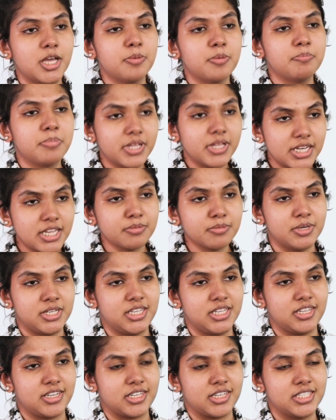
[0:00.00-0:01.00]
Building
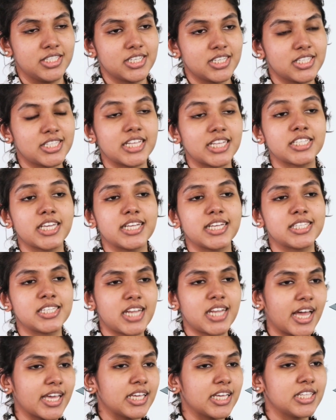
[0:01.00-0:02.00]
materials such as
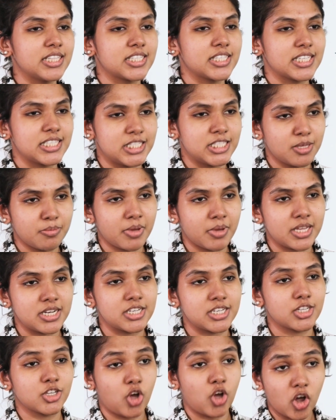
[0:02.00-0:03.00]
tiles,
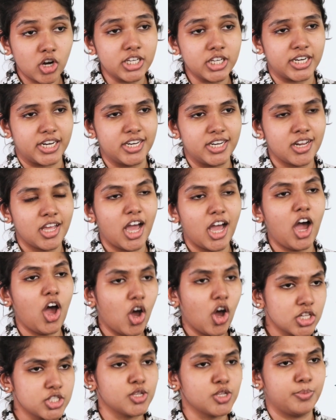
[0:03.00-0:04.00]
cement, concrete are
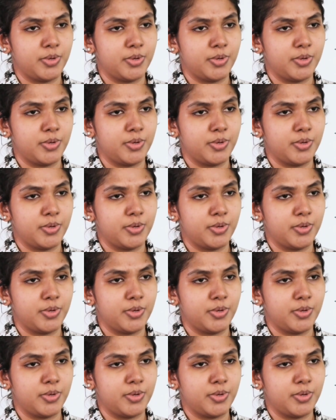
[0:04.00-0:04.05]
also